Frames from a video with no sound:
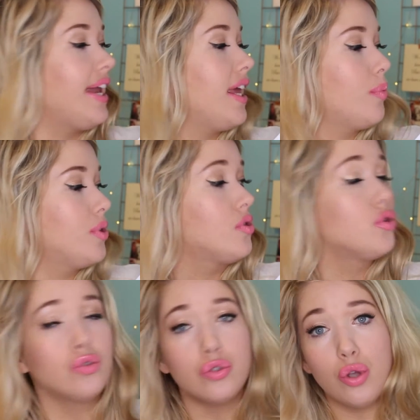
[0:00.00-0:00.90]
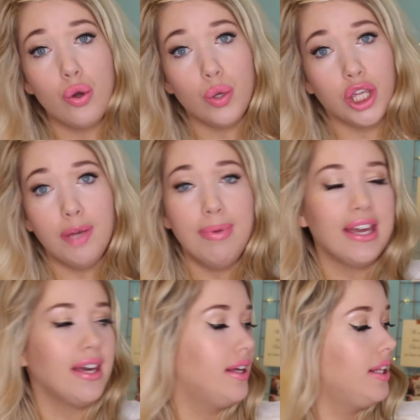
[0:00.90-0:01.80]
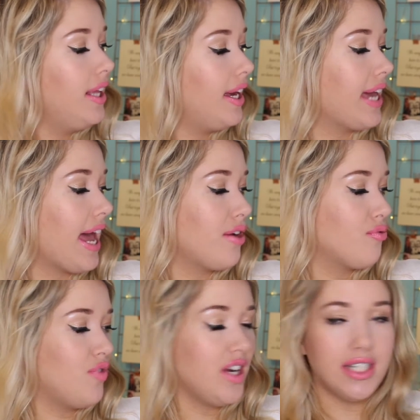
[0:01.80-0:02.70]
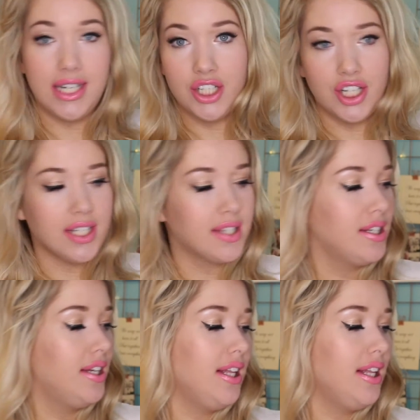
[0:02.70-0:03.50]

and it was so yummy. Again, really delicious.